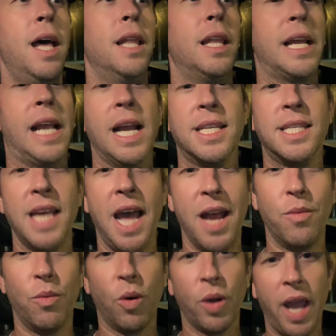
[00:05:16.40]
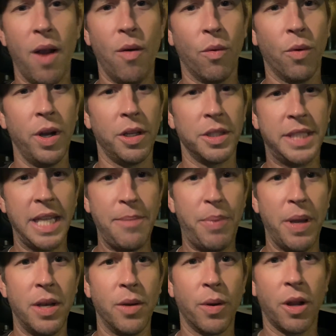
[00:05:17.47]
Like I said, we'll get real deep
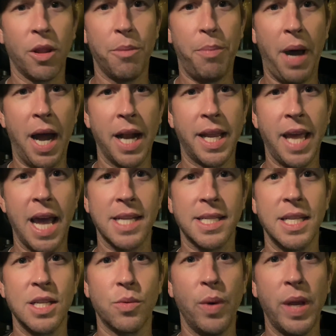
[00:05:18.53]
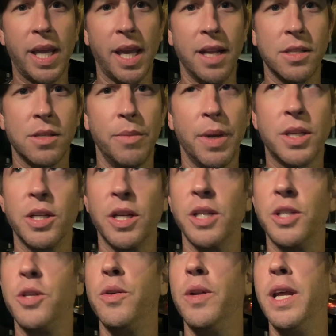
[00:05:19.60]
into it on the podcast this weekend. So make sure you
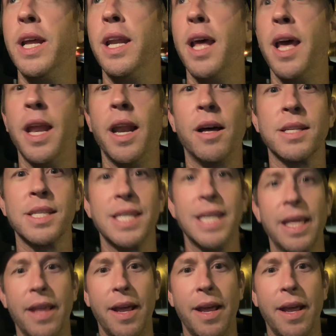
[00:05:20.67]
tune in and I'll see you